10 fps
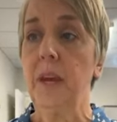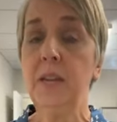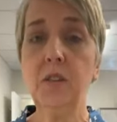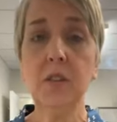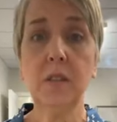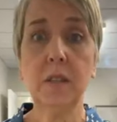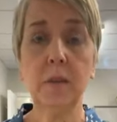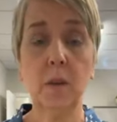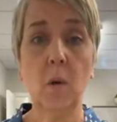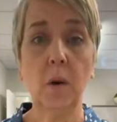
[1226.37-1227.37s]
It's just,
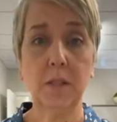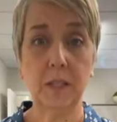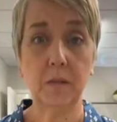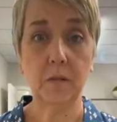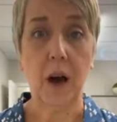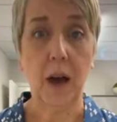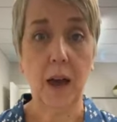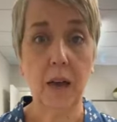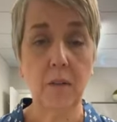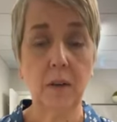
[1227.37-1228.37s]
the course is
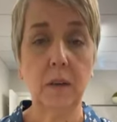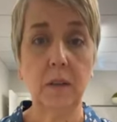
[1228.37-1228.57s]
5